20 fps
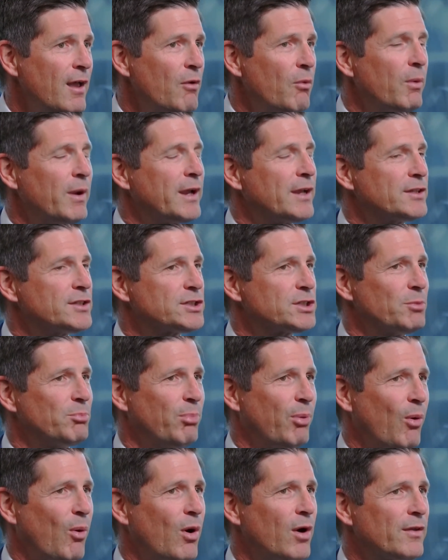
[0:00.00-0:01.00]
we could
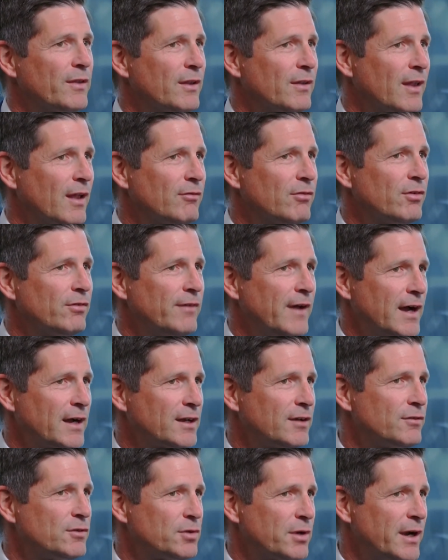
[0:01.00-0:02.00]
support the level of
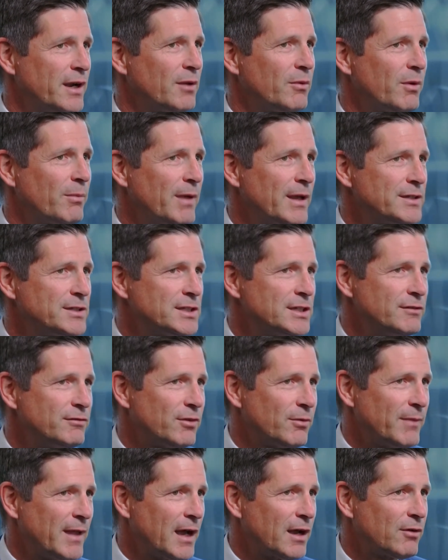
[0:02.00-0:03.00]
active trading we may see
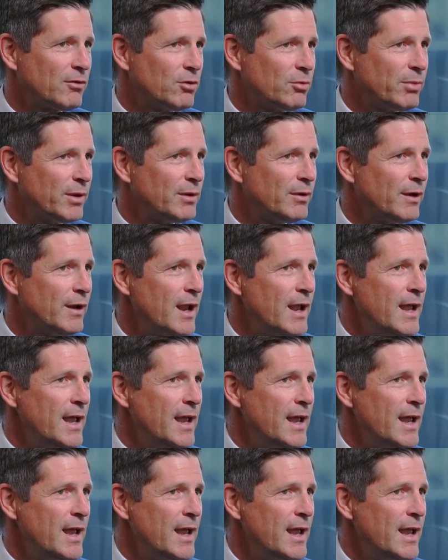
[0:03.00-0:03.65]
from that group, and